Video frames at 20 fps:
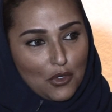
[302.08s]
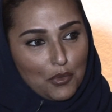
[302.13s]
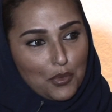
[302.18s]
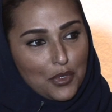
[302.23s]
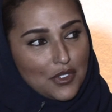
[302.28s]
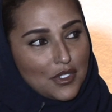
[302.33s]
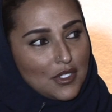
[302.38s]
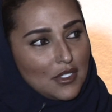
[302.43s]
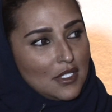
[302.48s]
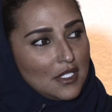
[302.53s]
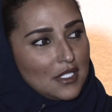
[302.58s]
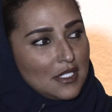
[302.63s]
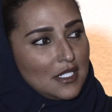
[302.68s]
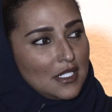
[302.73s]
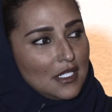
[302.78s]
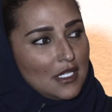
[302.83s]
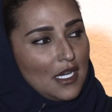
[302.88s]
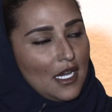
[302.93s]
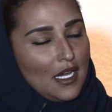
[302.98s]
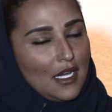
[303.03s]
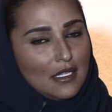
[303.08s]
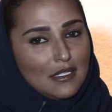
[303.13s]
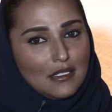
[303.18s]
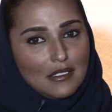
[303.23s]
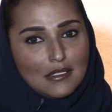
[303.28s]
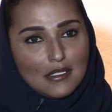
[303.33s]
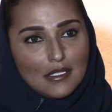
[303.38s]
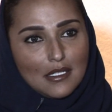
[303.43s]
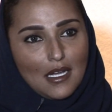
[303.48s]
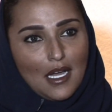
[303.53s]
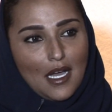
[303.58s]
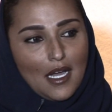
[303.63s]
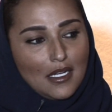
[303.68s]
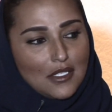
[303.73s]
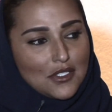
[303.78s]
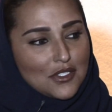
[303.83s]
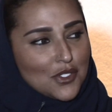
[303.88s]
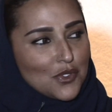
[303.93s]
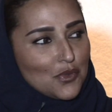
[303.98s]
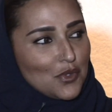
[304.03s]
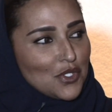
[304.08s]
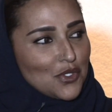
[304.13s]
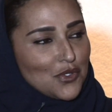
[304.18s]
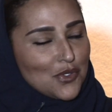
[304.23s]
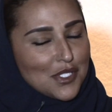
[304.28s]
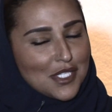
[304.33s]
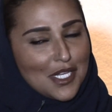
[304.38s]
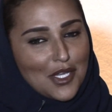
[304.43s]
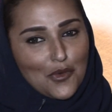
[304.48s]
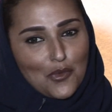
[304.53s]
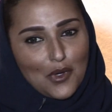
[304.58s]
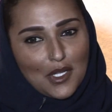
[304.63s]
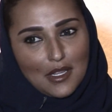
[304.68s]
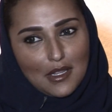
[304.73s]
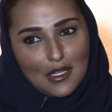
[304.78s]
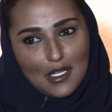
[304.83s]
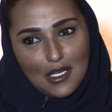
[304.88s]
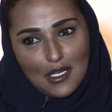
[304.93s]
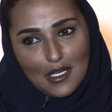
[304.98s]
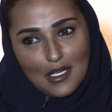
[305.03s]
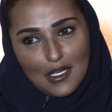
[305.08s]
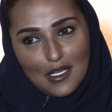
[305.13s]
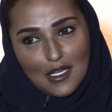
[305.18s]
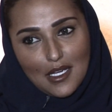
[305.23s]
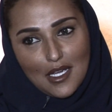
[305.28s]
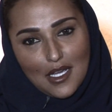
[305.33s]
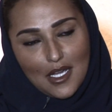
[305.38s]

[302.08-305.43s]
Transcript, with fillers: opportunity and I just want to say one thing.